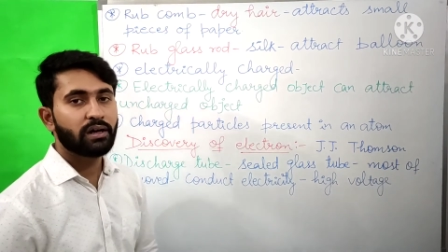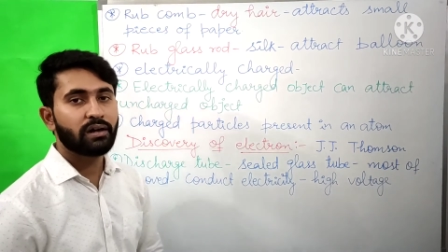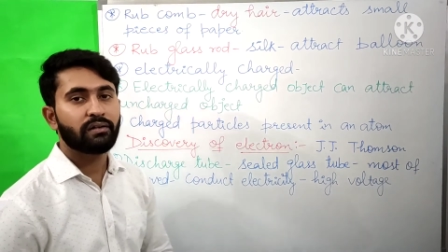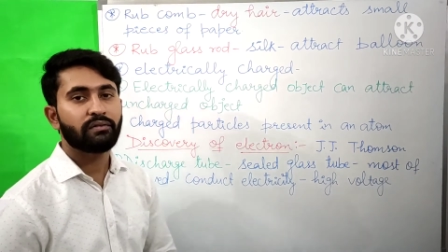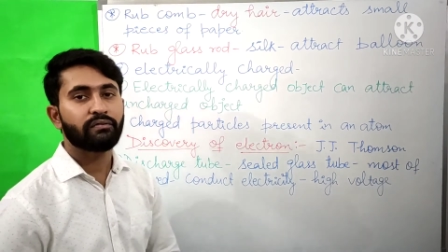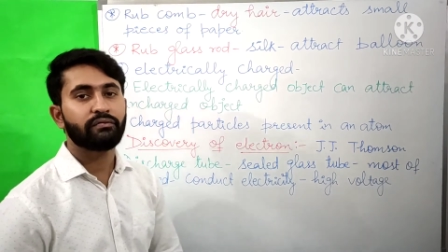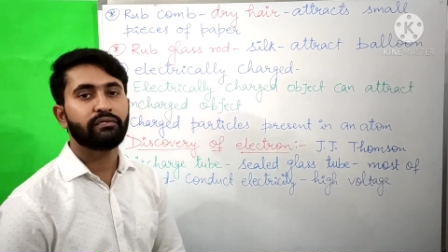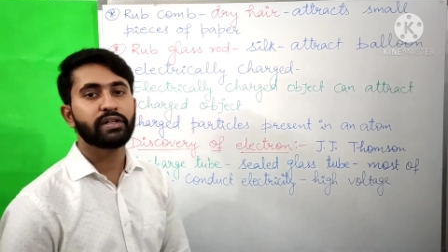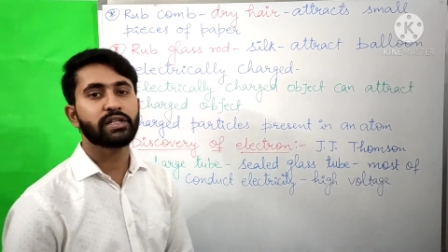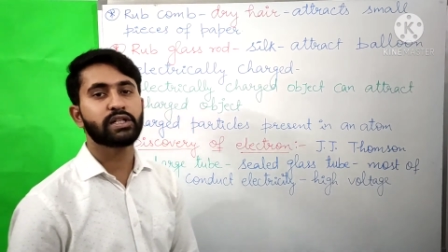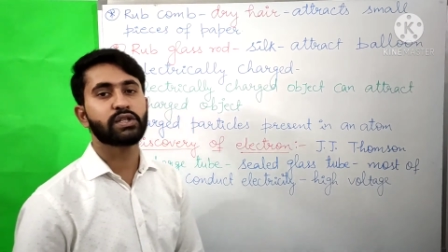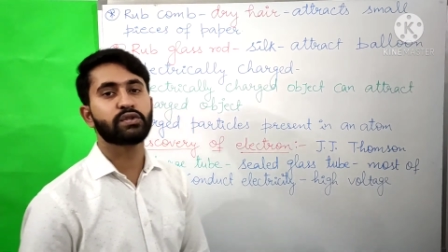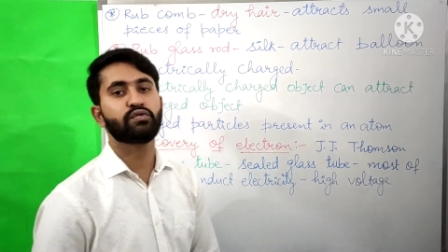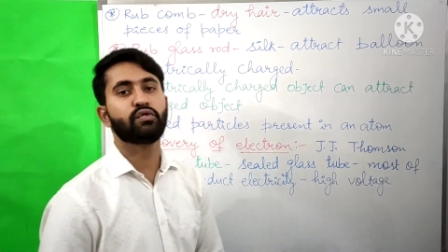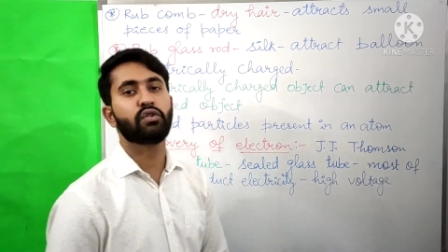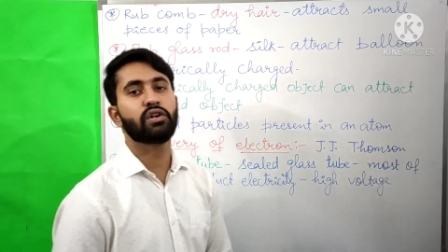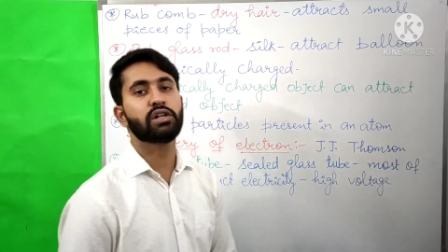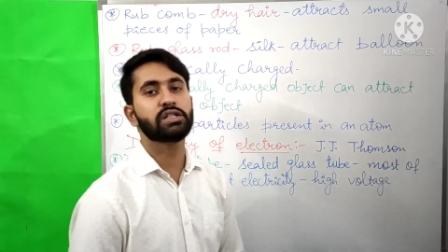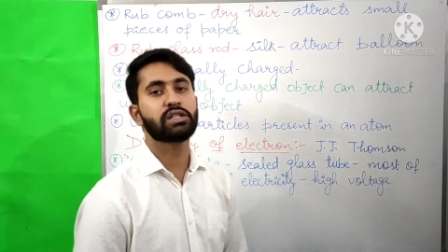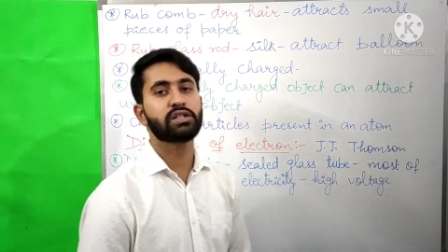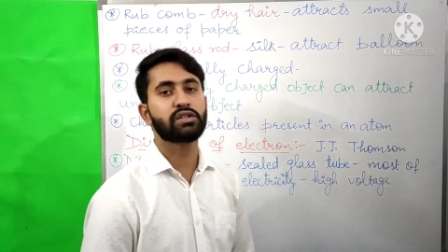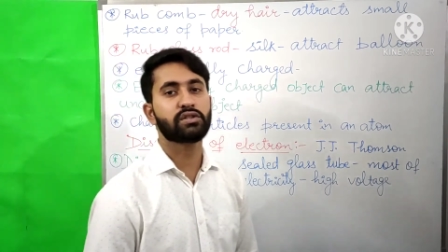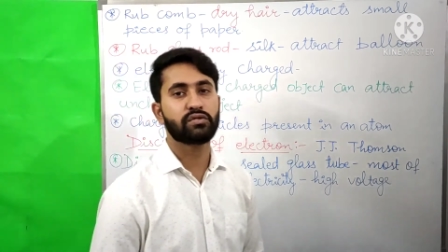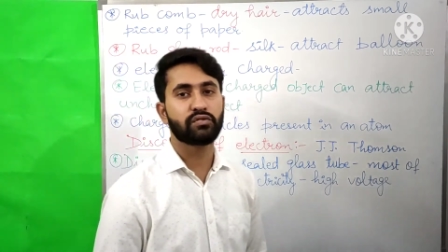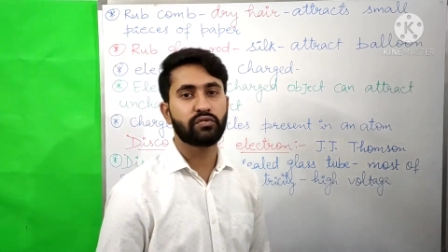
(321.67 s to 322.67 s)
which
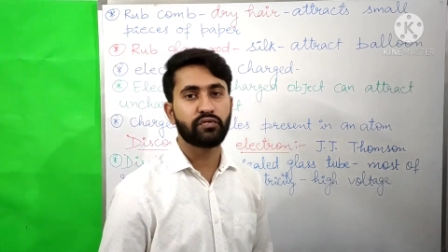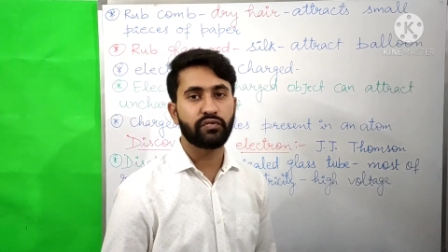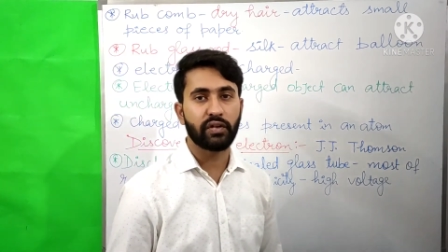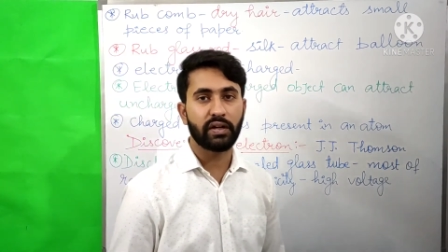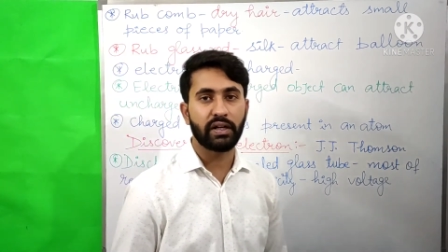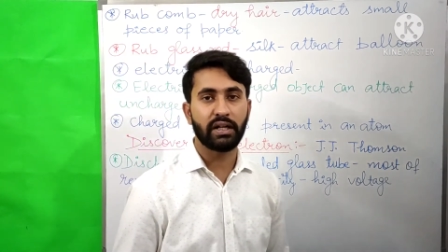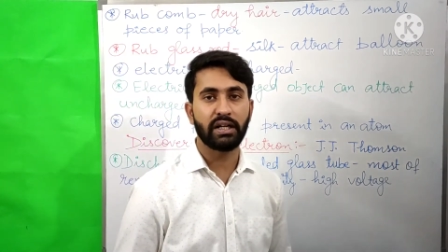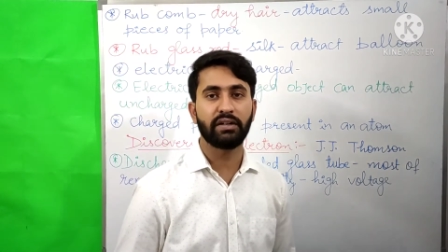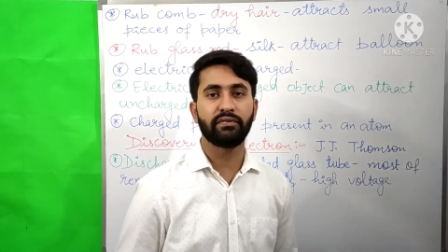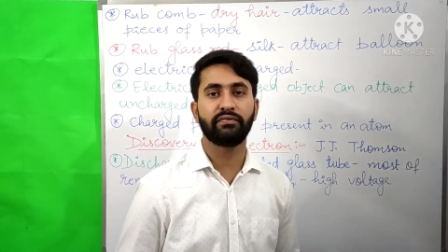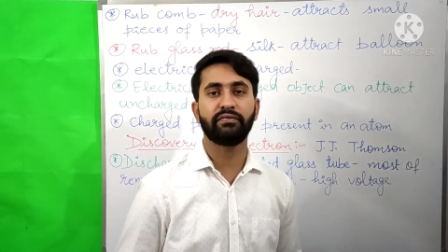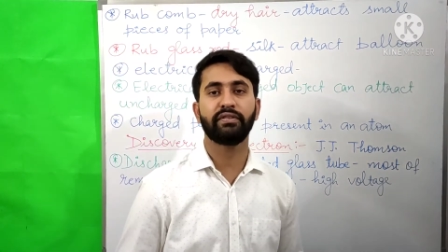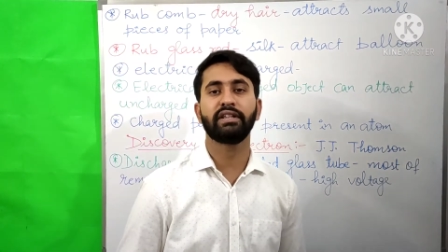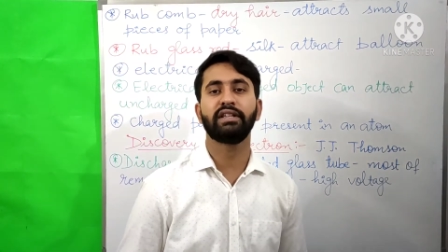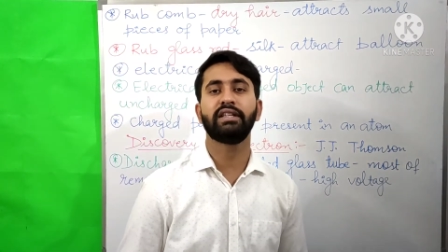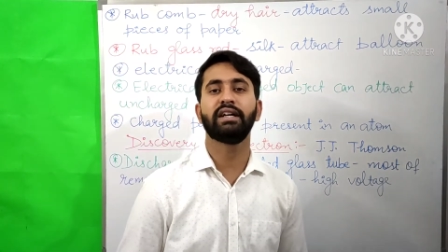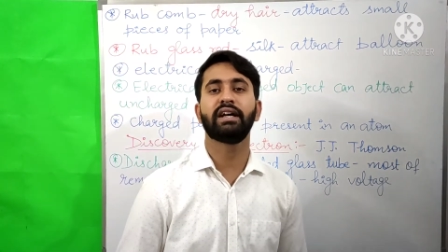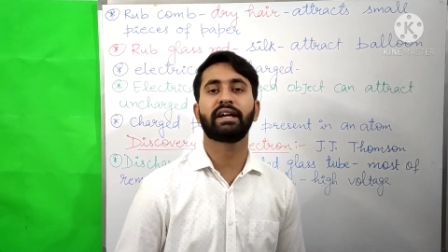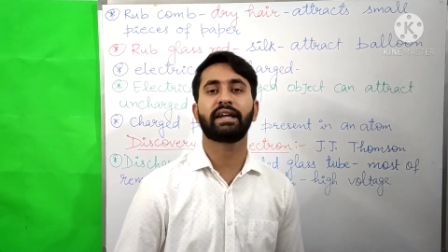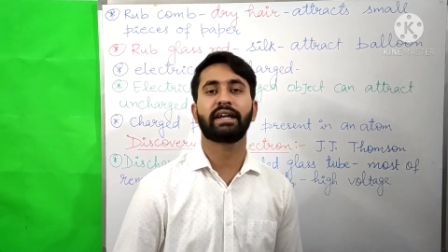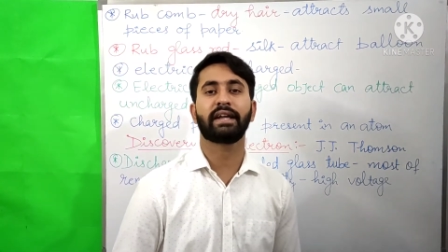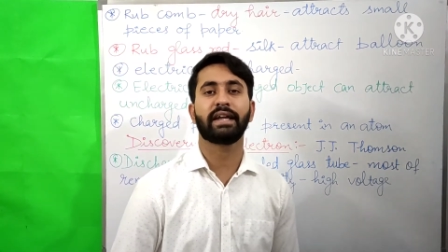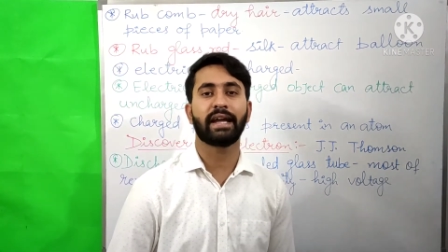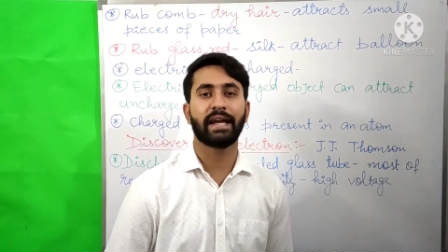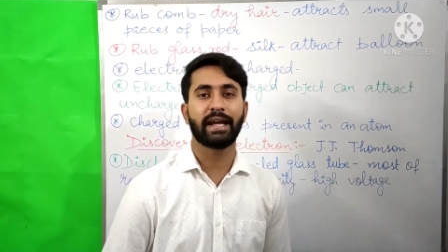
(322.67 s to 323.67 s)
was filled with
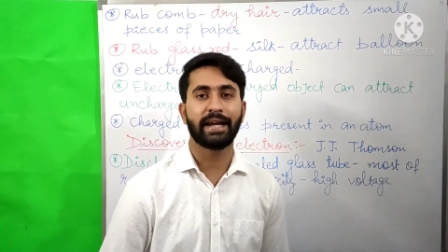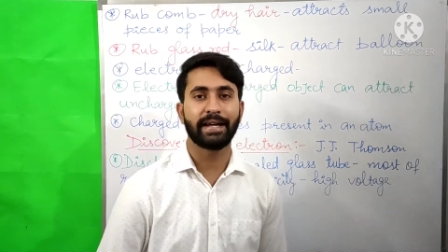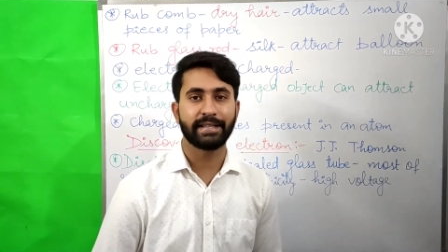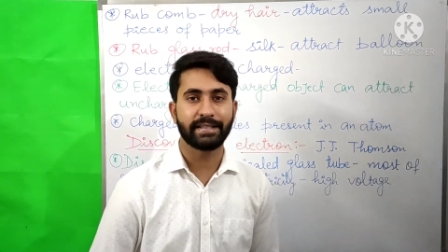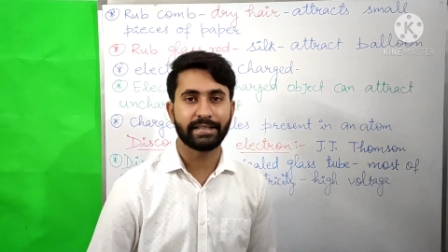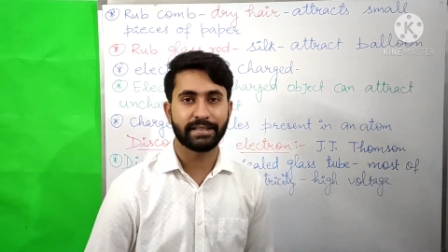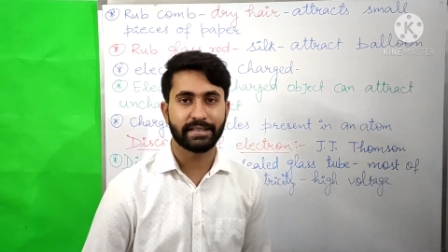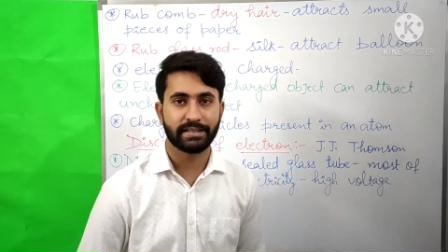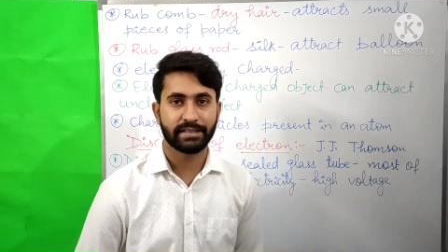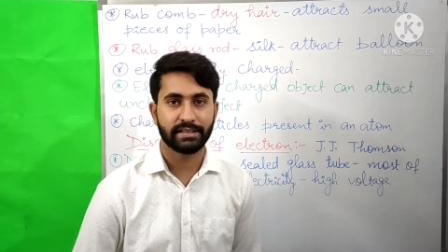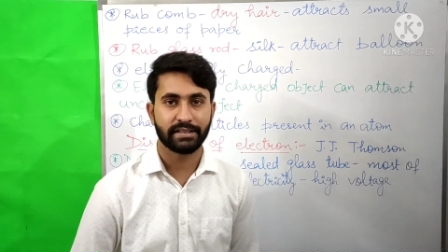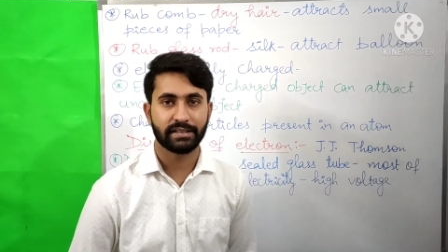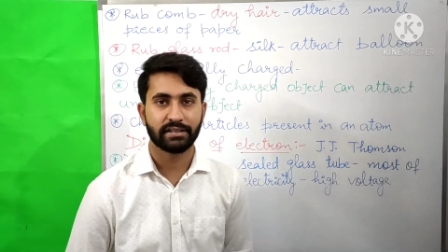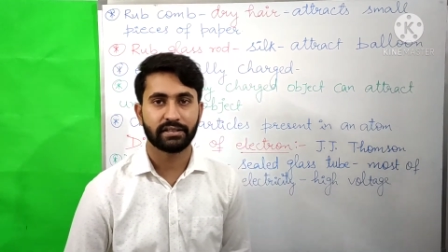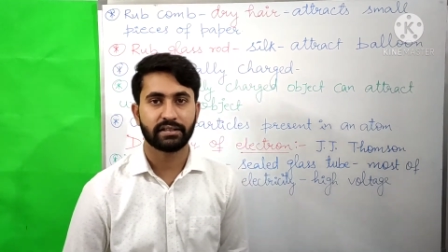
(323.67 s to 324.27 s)
a gas